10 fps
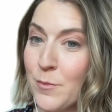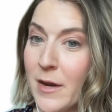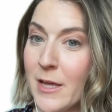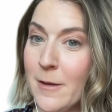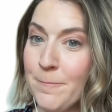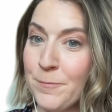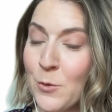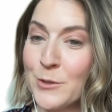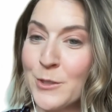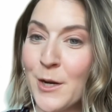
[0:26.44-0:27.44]
money.
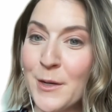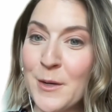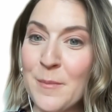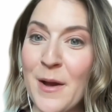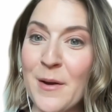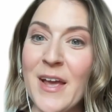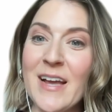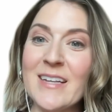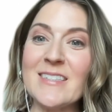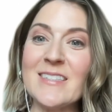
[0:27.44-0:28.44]
We're talking about
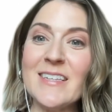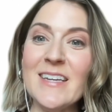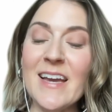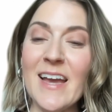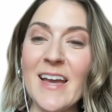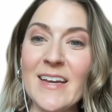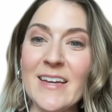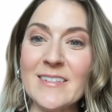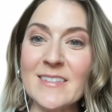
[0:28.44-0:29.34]
CACHE.